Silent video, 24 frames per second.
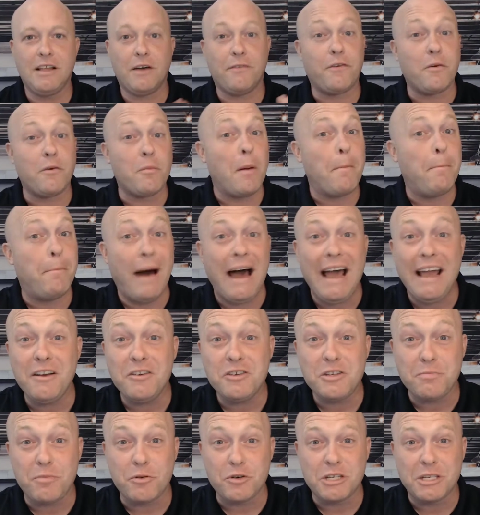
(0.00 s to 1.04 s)
Now from a
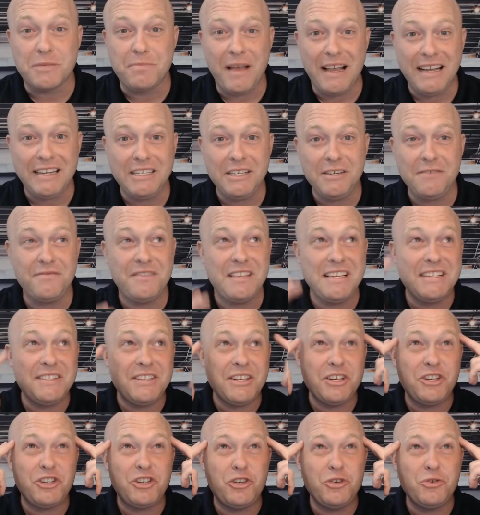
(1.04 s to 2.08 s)
buyer's perspective, these
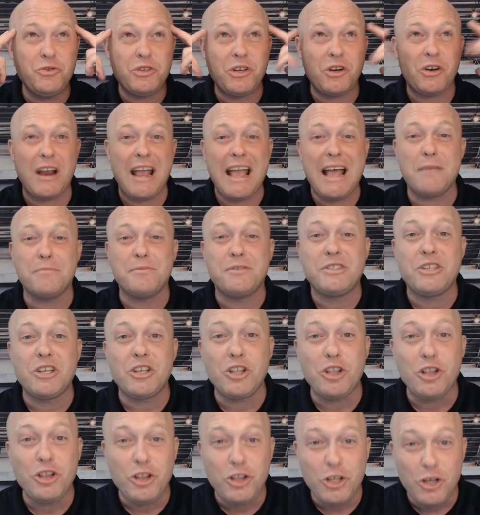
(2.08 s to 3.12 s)
issues are
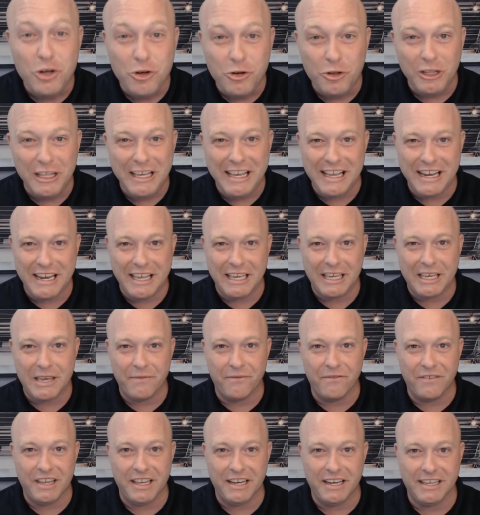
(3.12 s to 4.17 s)
absolutely an
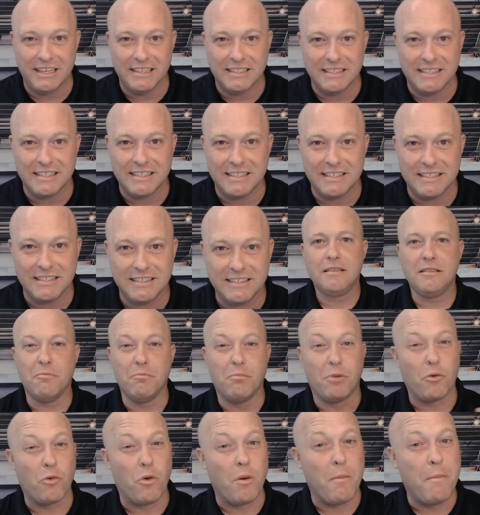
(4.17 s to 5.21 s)
inconvenience.
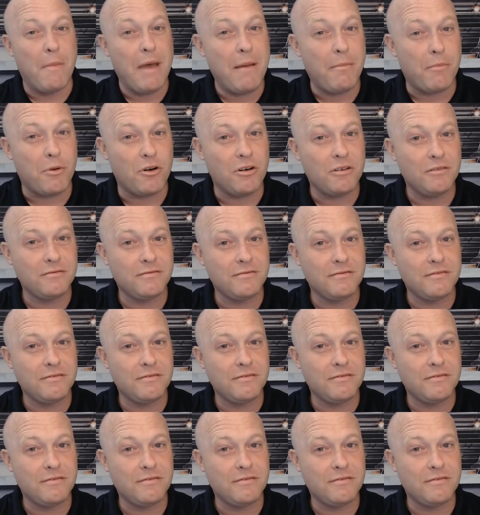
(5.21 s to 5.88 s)
But remember,